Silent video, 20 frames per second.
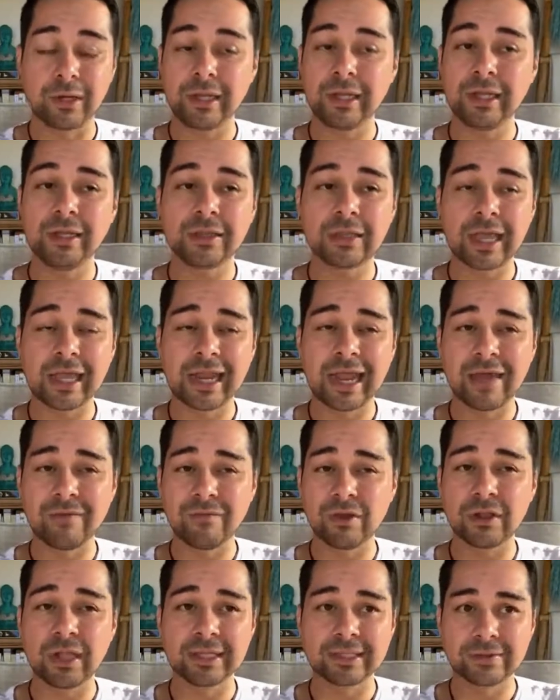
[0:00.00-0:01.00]
breathe
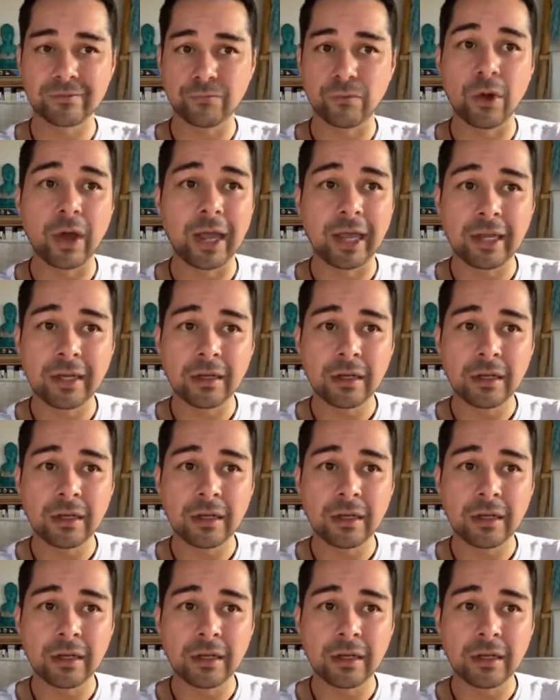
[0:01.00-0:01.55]
and have a glass of